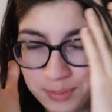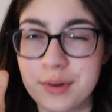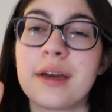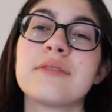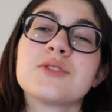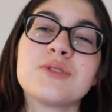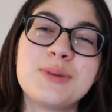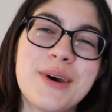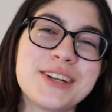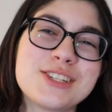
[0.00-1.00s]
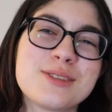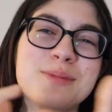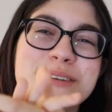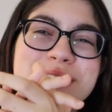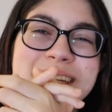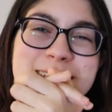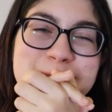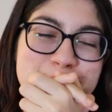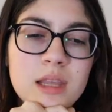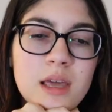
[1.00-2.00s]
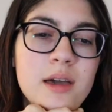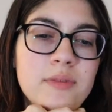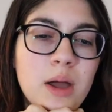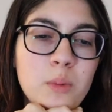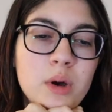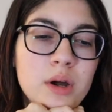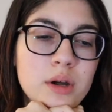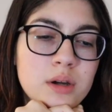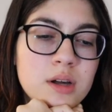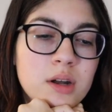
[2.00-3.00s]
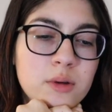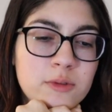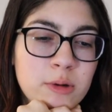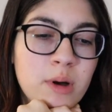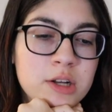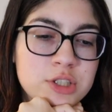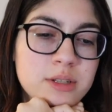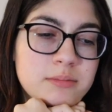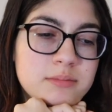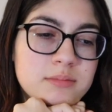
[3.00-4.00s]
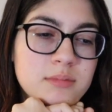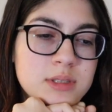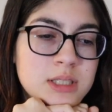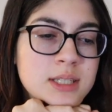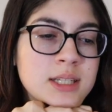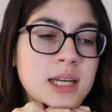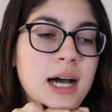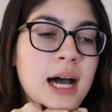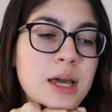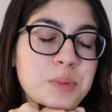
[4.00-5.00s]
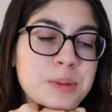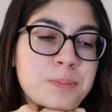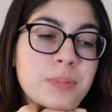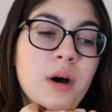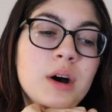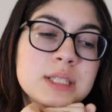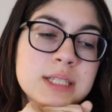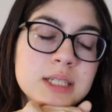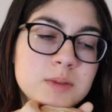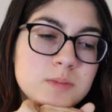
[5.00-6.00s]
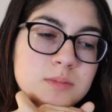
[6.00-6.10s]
I'm gonna have to rewatch the movie. If I were gonna rewatch it, I would pause it